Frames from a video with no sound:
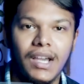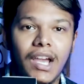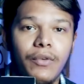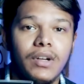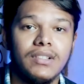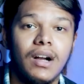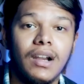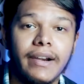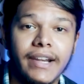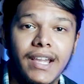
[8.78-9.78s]
I was
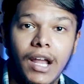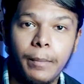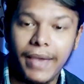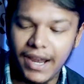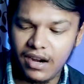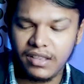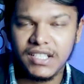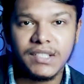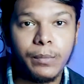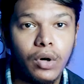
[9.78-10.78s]
already unpacked
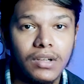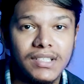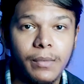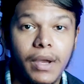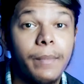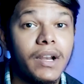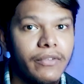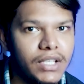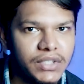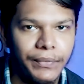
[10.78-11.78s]
this box in my
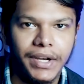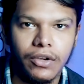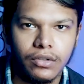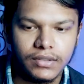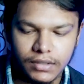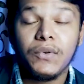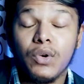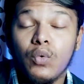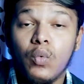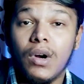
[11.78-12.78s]
previous videos. If
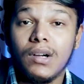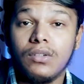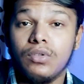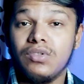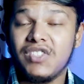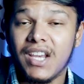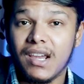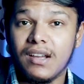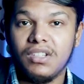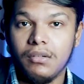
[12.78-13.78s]
you want to
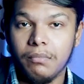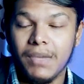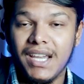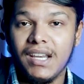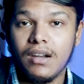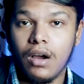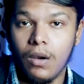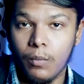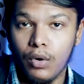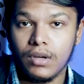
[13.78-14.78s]
check the main
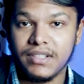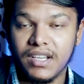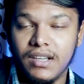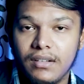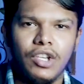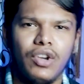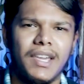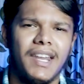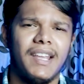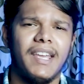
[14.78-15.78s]
unboxing, you
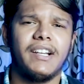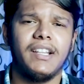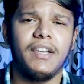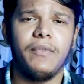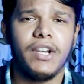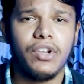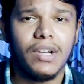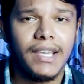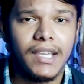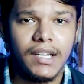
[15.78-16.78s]
can get the video
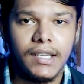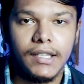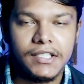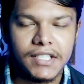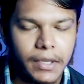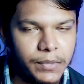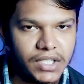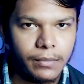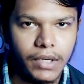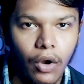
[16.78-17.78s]
link in the
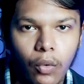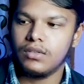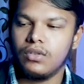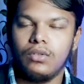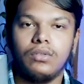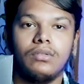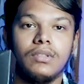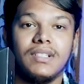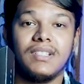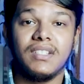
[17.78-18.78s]
description below. So
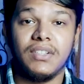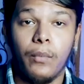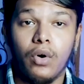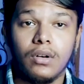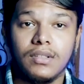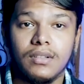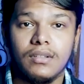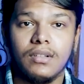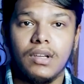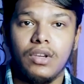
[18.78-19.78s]
this is the box.
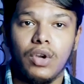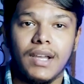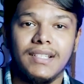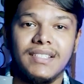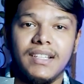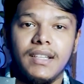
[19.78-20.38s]
You can see